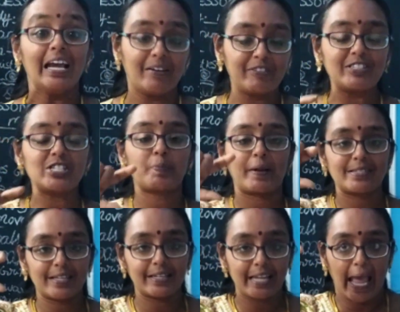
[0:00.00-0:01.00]
which is
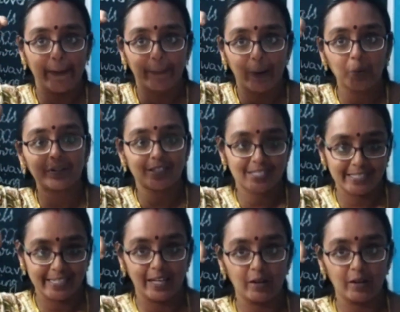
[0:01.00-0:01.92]
present above the snail,